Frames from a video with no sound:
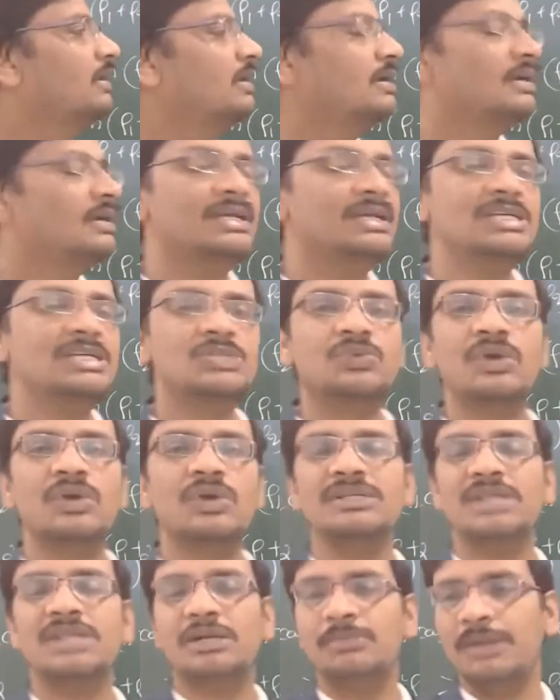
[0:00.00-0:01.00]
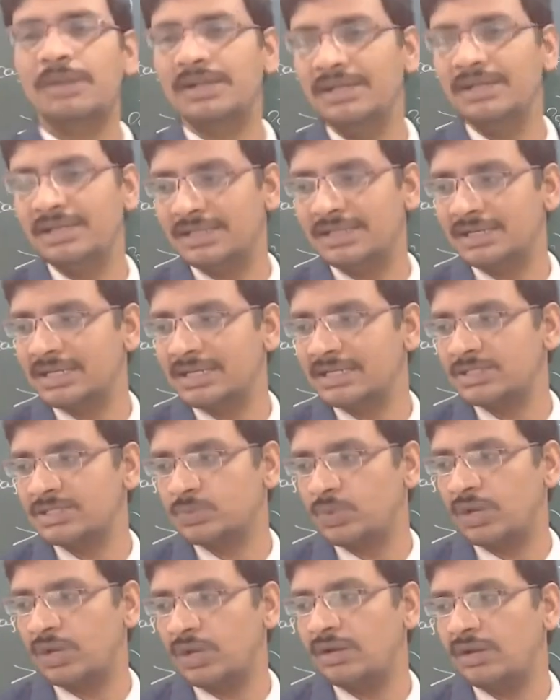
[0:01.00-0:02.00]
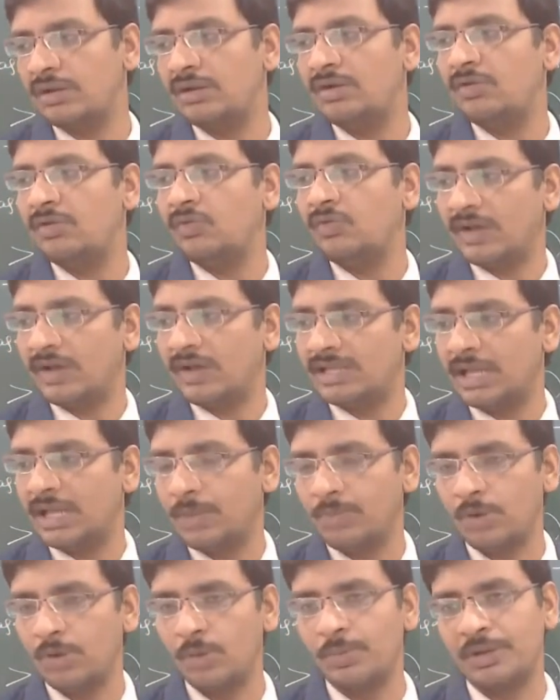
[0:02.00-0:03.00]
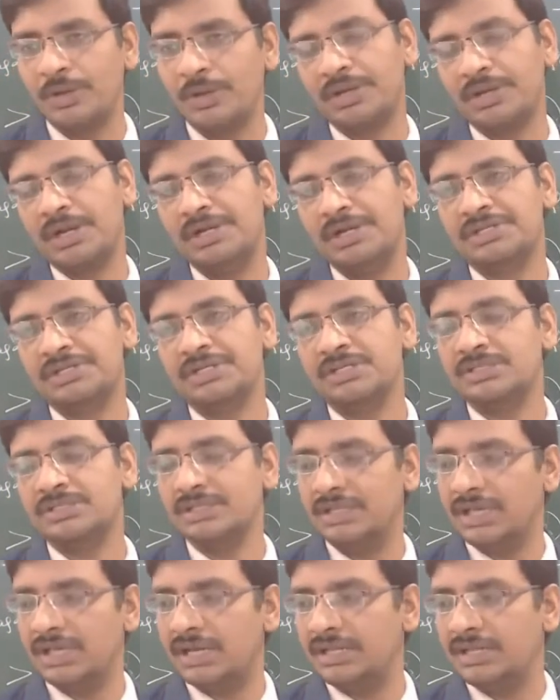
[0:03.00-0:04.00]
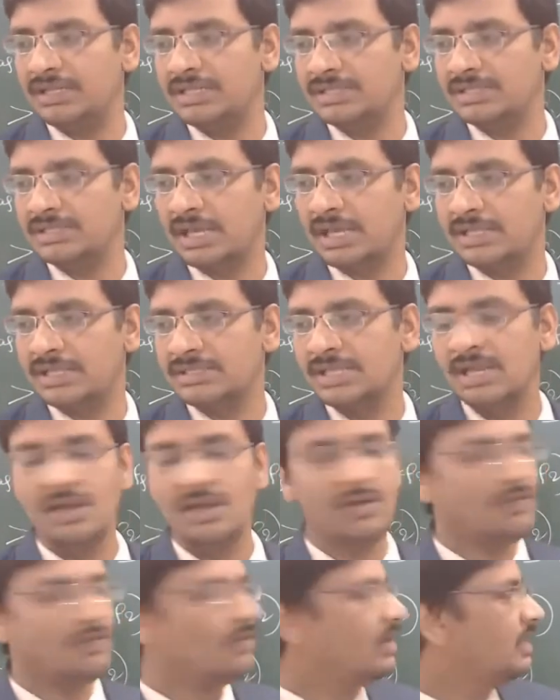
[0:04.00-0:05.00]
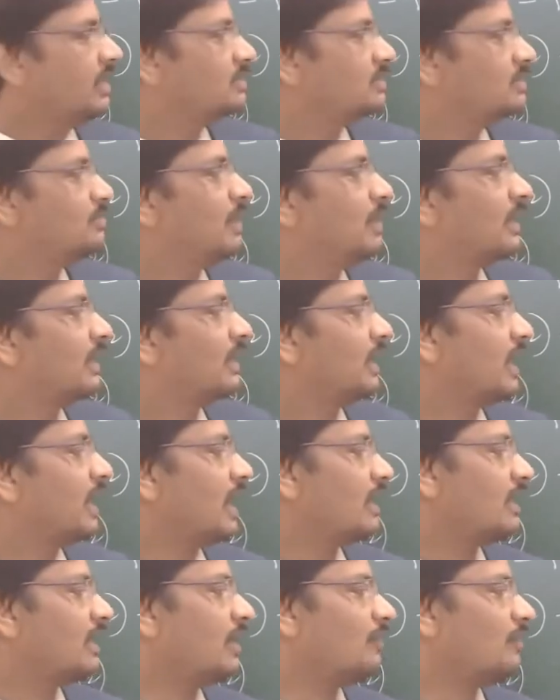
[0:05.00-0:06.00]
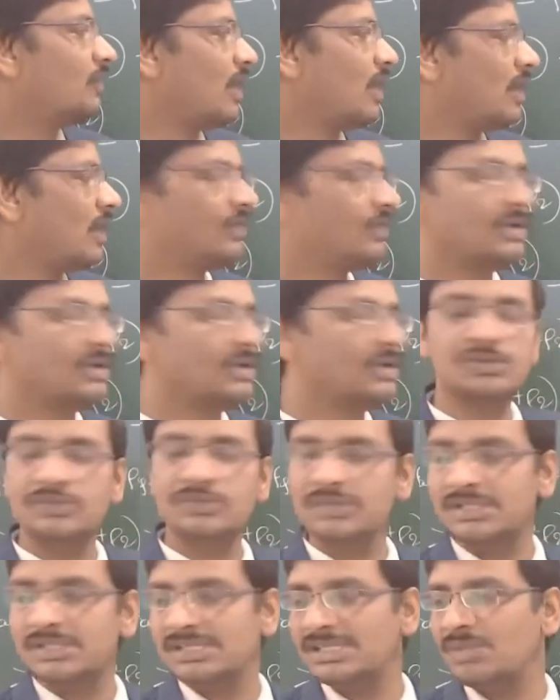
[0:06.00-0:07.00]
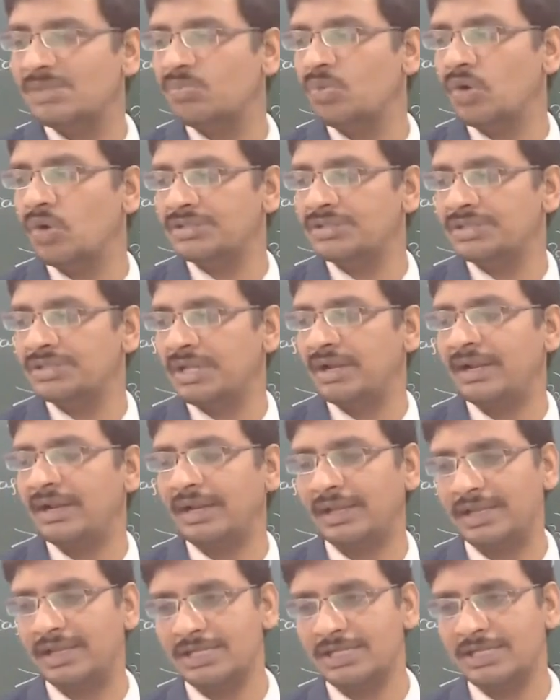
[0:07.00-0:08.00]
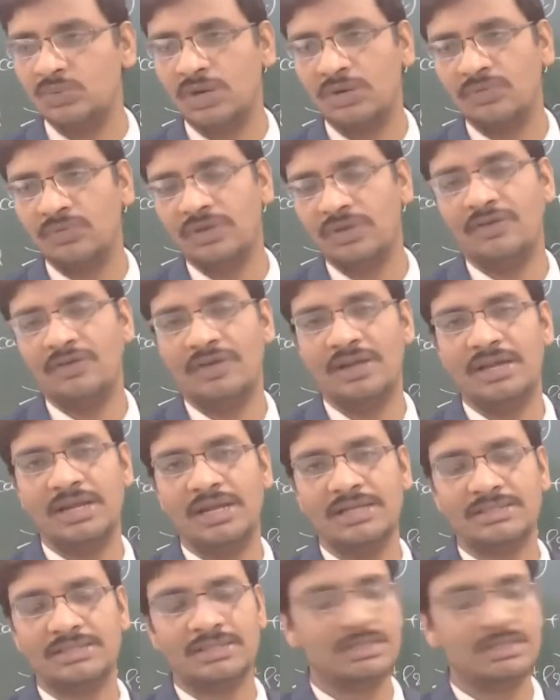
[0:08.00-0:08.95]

d square z by d theta square for the appropriate conditions. Here in this case, when it is making an angle of alpha, so this is a more generic case what we have analyzed.